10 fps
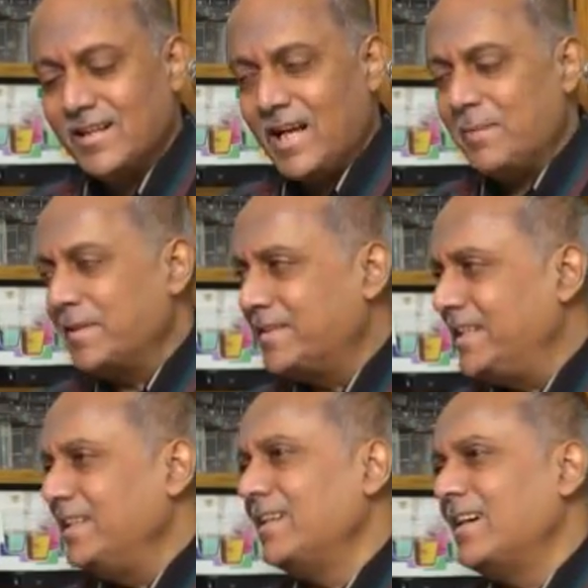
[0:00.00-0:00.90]
I am a
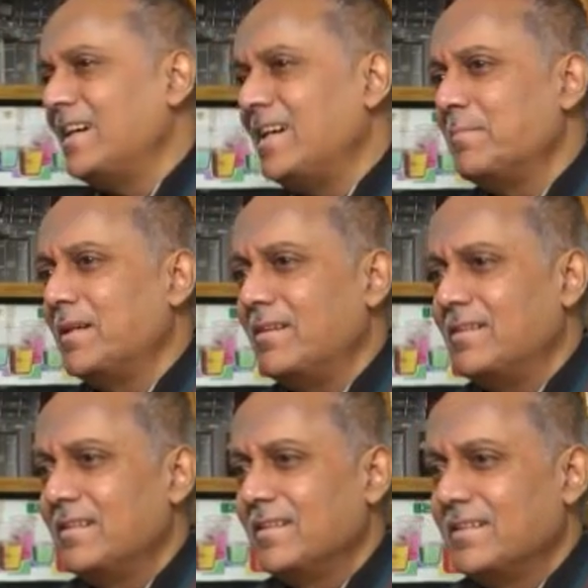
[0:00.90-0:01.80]
Deena, I am
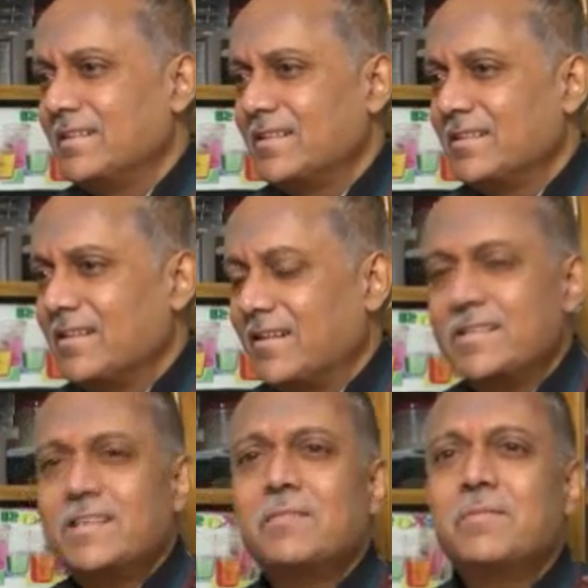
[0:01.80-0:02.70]
a
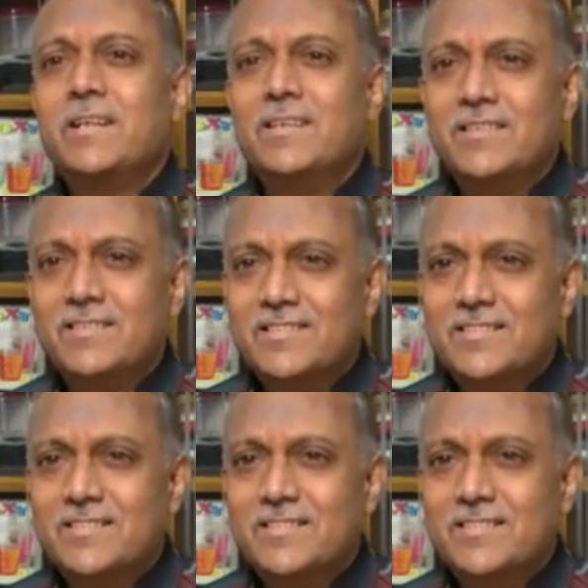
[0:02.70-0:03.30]
wretched man.